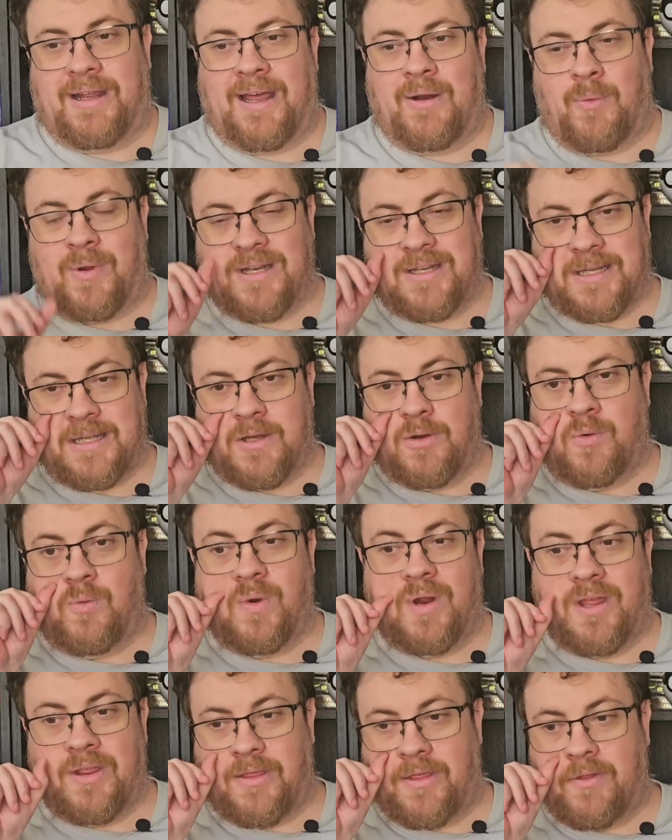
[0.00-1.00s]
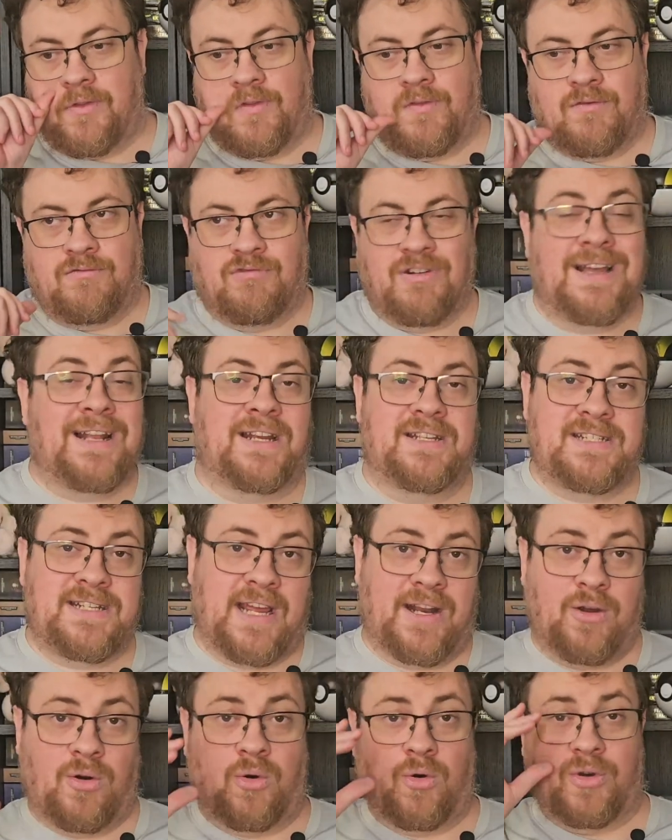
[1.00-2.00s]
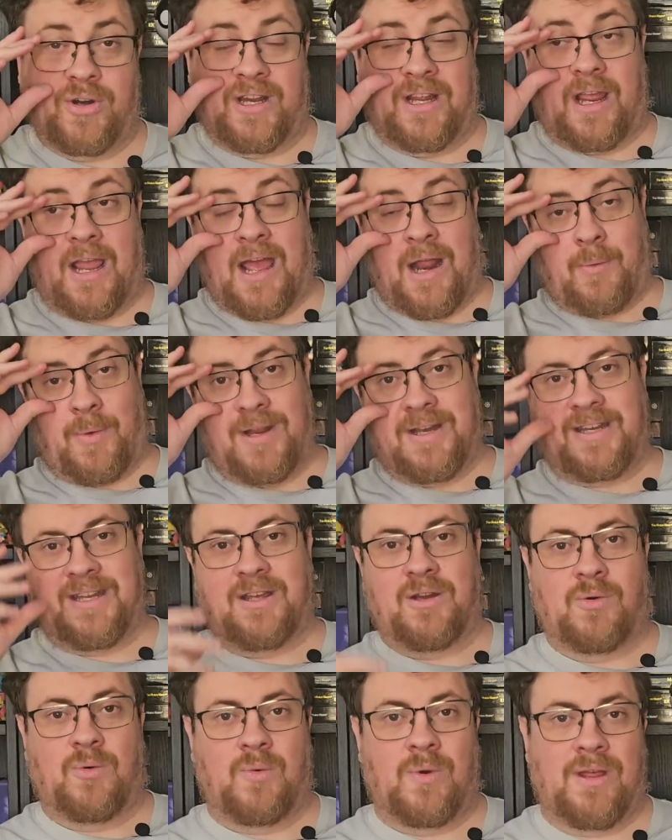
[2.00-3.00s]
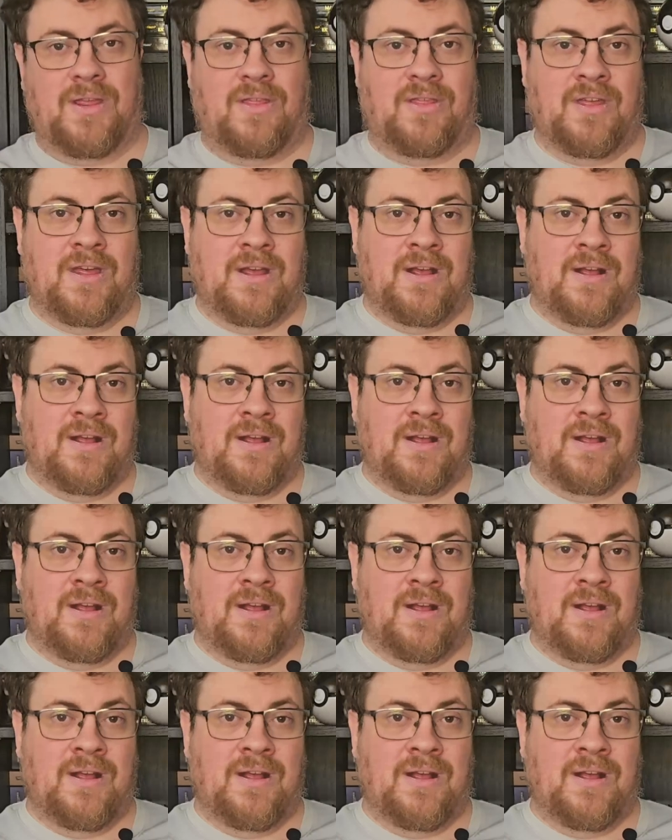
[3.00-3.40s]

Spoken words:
And we deal with real estate hoarding, and we deal with